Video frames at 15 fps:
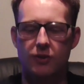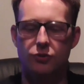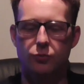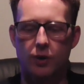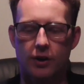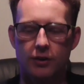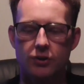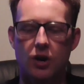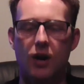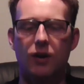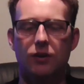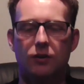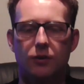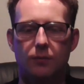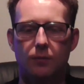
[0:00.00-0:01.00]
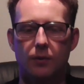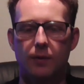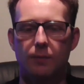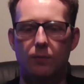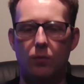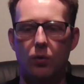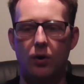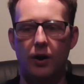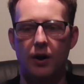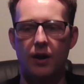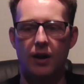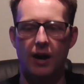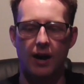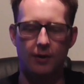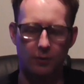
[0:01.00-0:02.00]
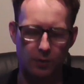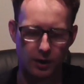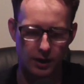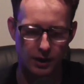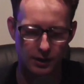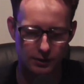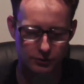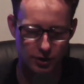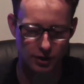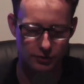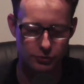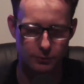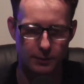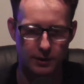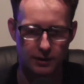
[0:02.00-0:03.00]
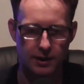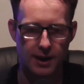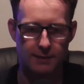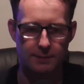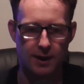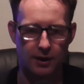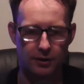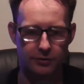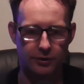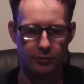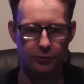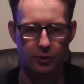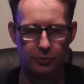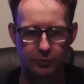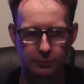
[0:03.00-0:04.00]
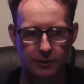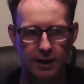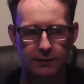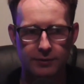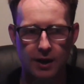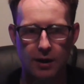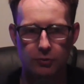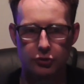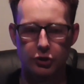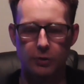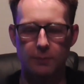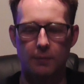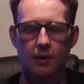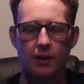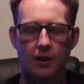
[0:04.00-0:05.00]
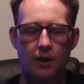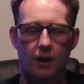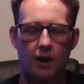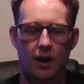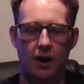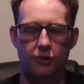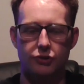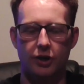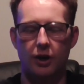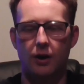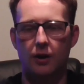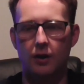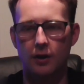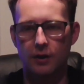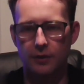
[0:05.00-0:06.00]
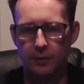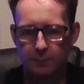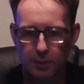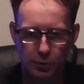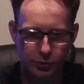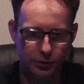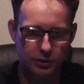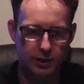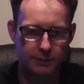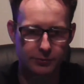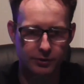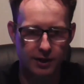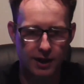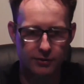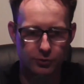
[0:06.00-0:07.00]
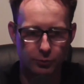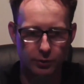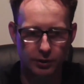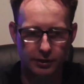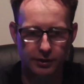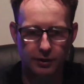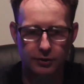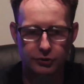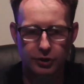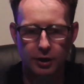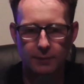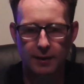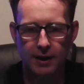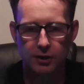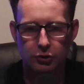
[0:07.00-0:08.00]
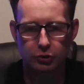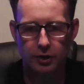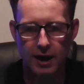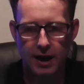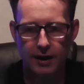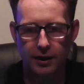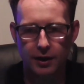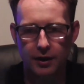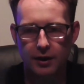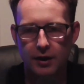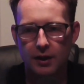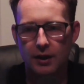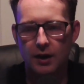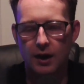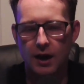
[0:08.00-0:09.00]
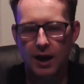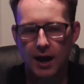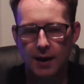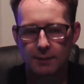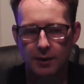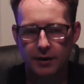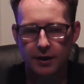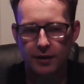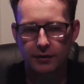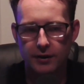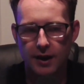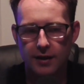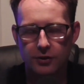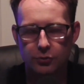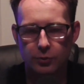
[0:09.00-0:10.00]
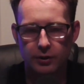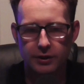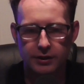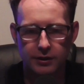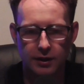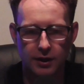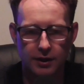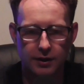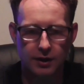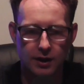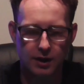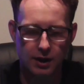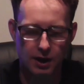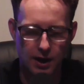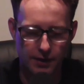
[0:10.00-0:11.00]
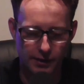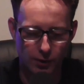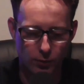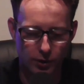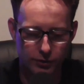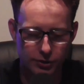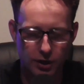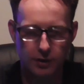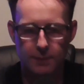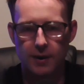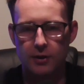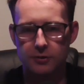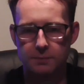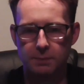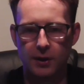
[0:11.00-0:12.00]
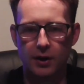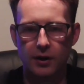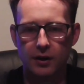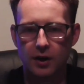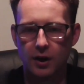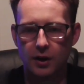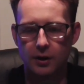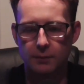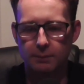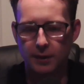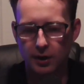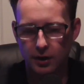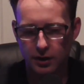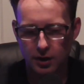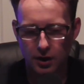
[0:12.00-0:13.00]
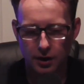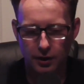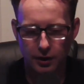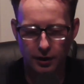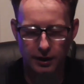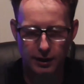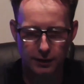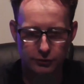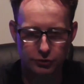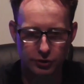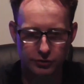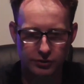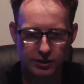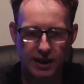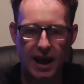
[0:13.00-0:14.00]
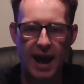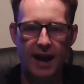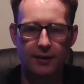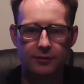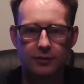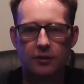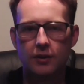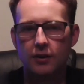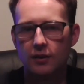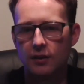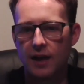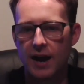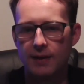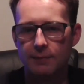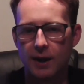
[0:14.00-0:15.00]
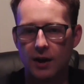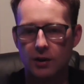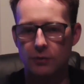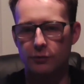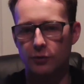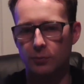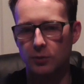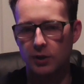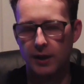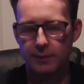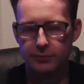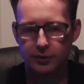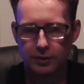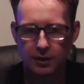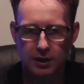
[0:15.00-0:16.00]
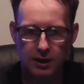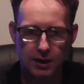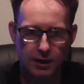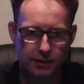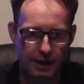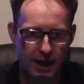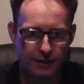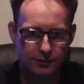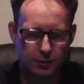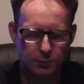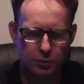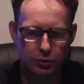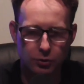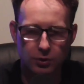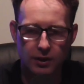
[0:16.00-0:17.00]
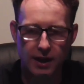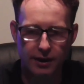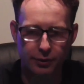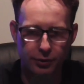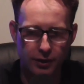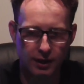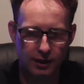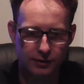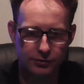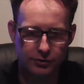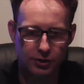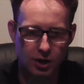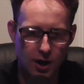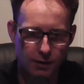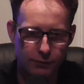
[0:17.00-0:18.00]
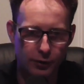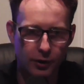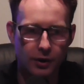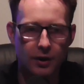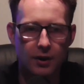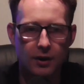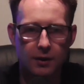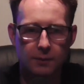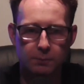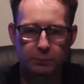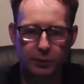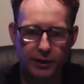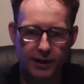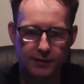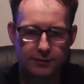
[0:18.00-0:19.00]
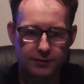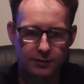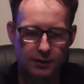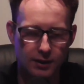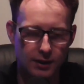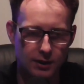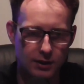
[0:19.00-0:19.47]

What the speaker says: I just want to talk a little bit more. I don't want to talk too many linebackers. I'll throw some names out. Both the Clemson guys are really good. Jeremiah Trotter, another guy that's really good that I want to talk about is Barrett Carter. Barrett Carter is just an excellent linebacker for Clemson. They ask him to do a lot of things, cover, blitz.